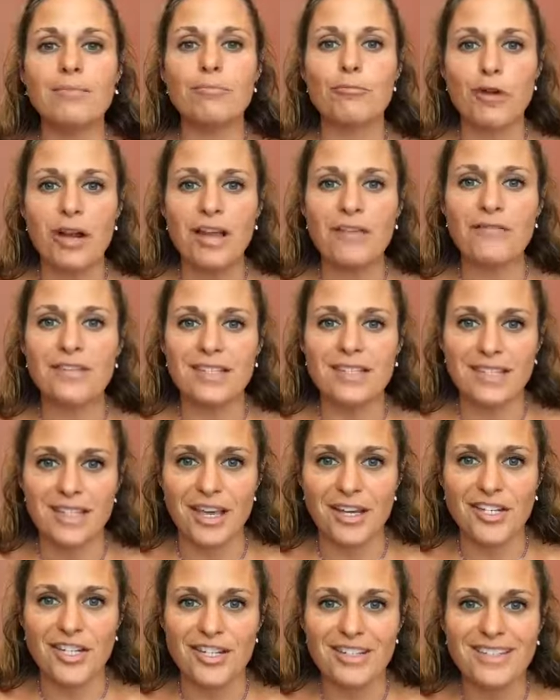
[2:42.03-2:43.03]
private
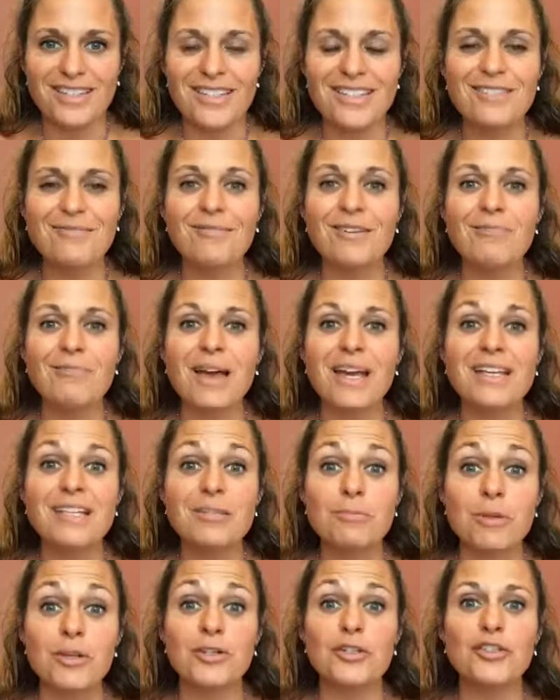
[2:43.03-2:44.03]
sessions with my
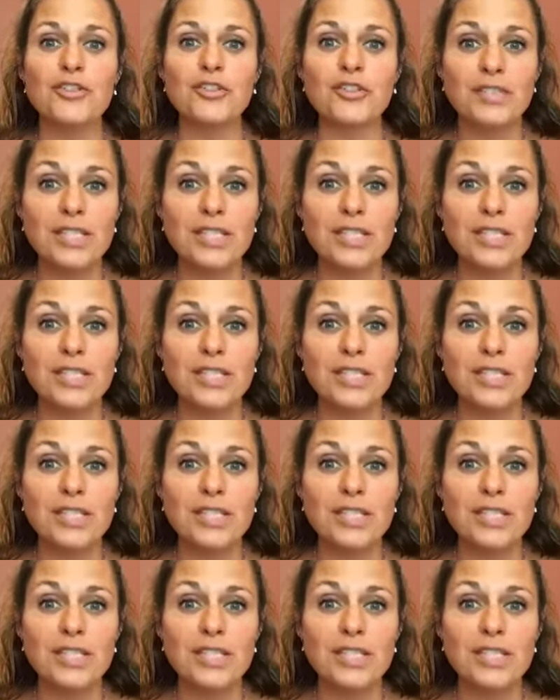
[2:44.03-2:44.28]
spiritual